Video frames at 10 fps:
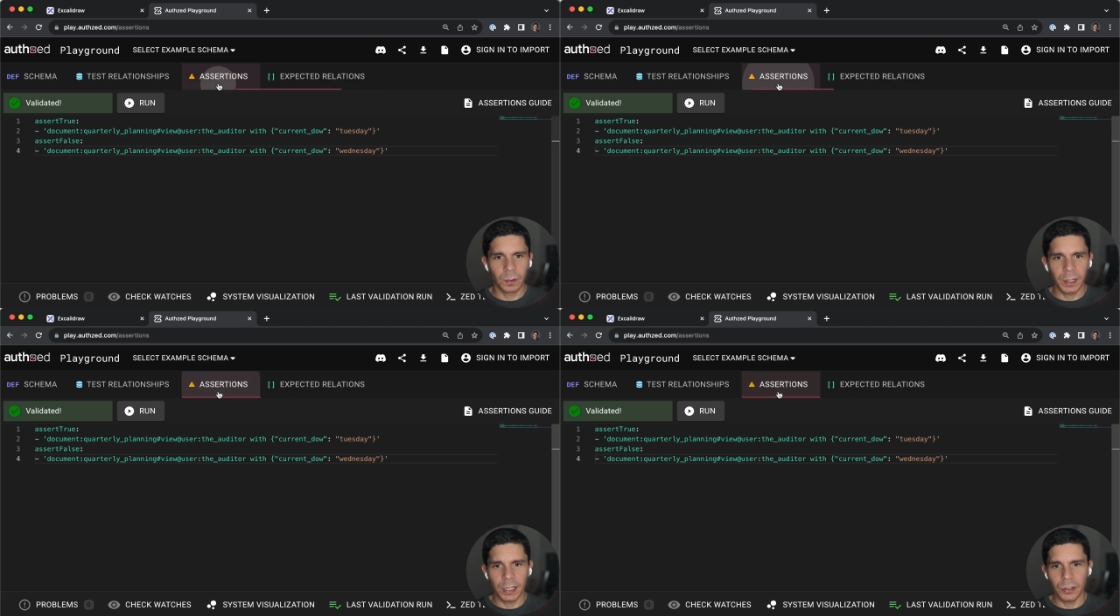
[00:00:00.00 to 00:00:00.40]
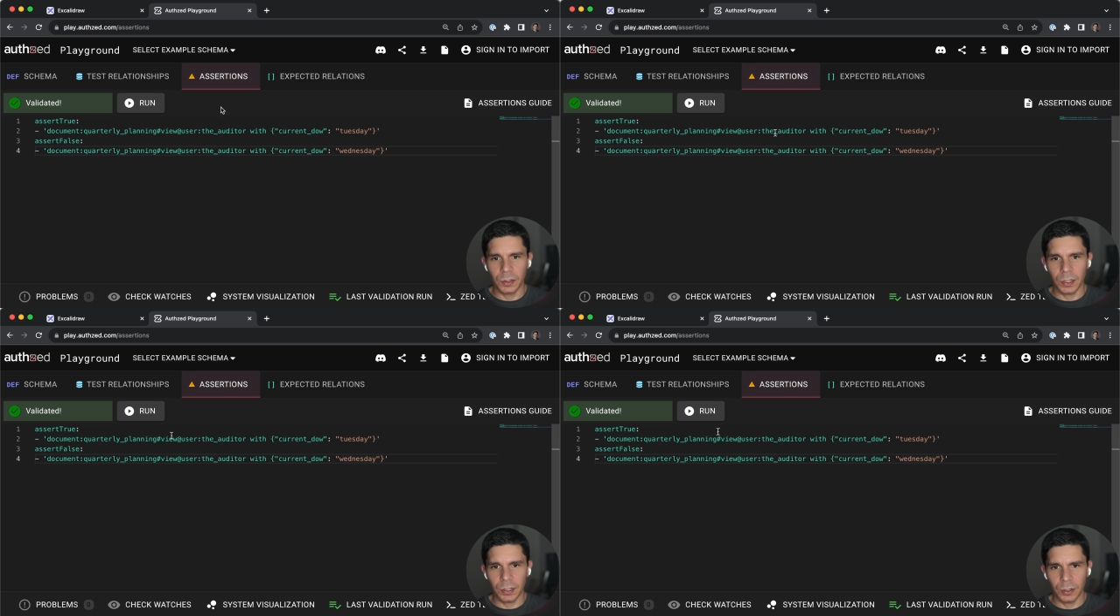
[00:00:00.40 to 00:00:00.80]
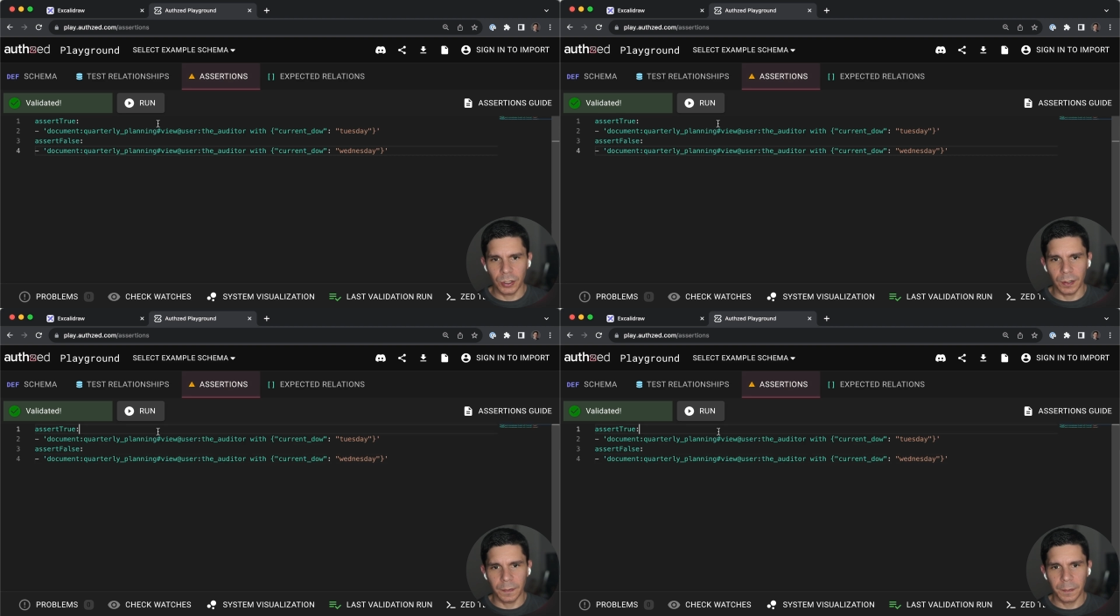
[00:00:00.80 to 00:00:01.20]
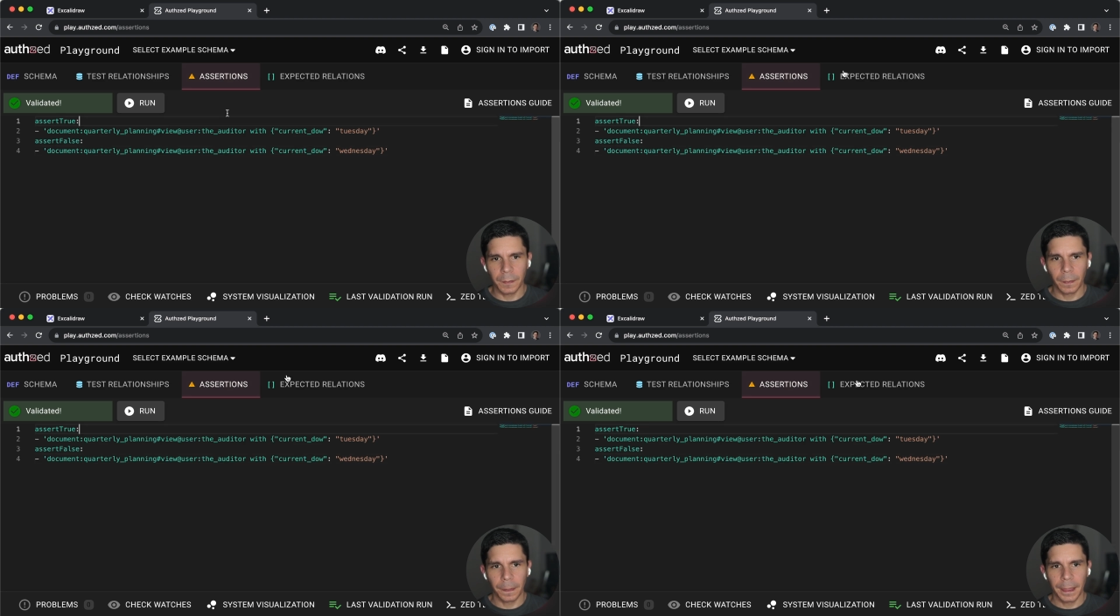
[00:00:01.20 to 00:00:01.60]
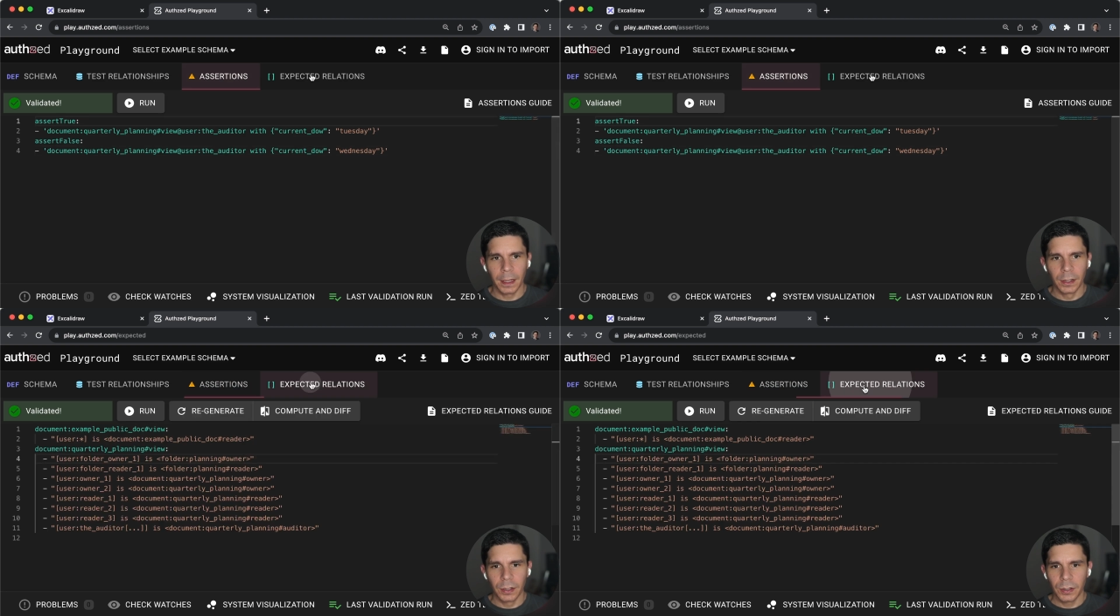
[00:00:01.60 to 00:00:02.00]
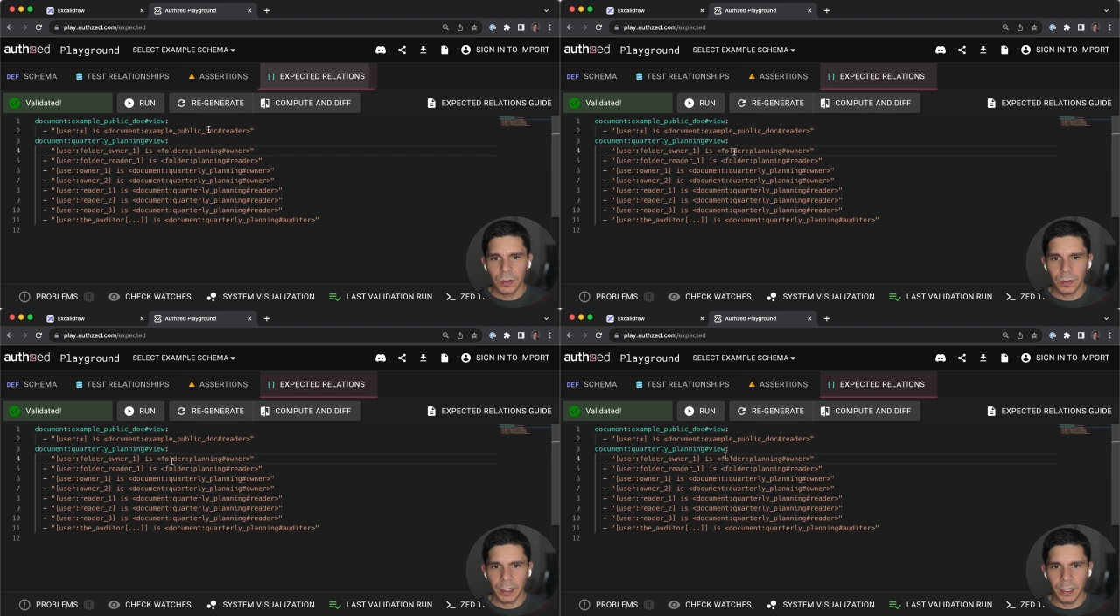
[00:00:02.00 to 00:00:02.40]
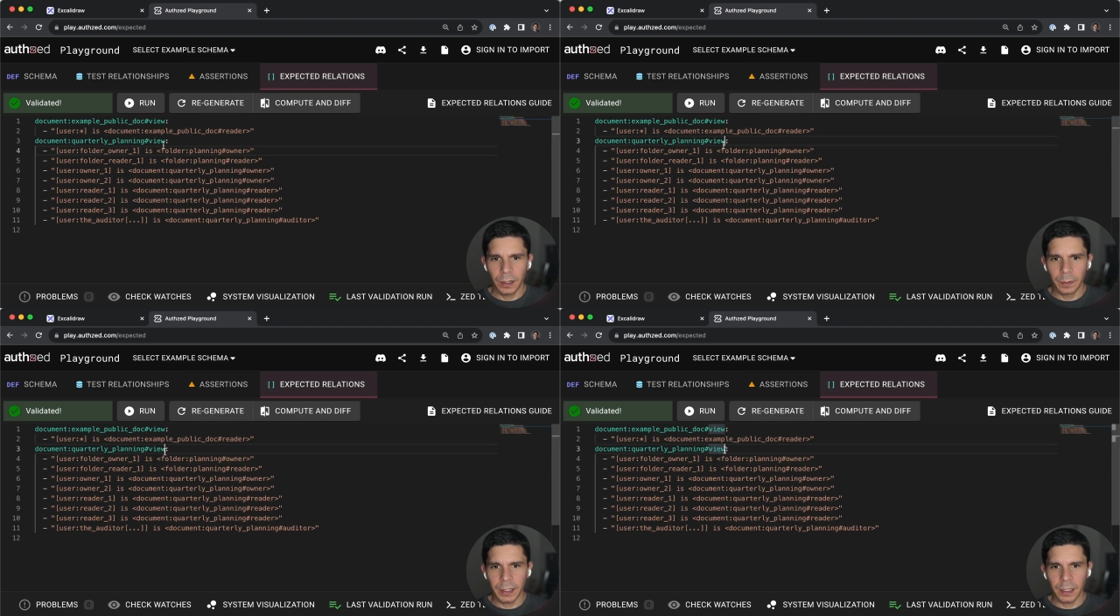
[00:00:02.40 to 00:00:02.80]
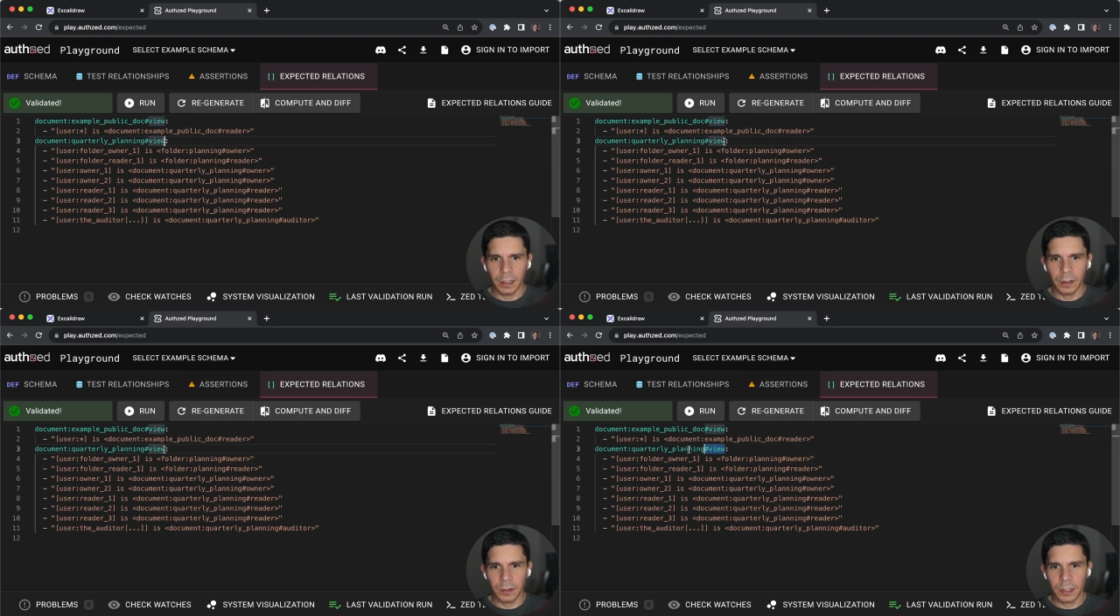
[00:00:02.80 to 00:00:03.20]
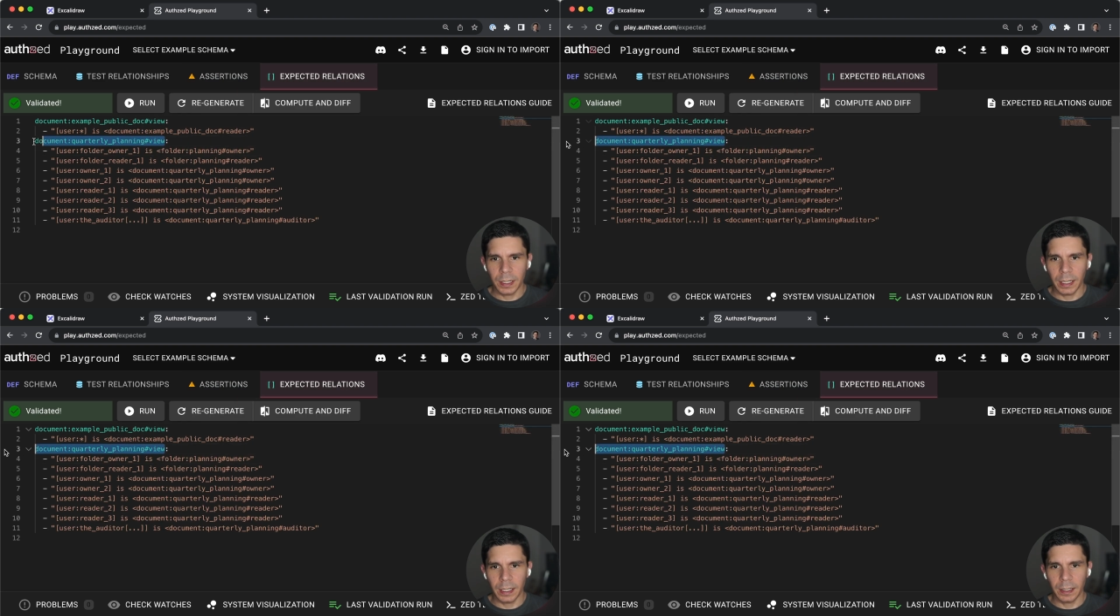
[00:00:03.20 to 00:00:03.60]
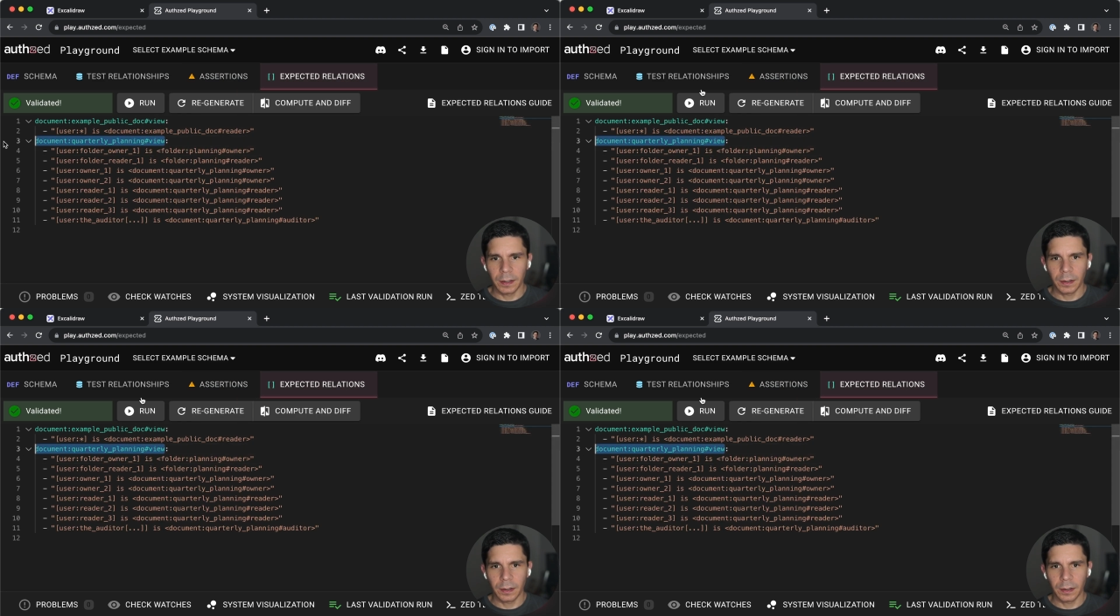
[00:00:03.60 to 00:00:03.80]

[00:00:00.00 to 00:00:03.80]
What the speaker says: we can use an assertion. So here we can go say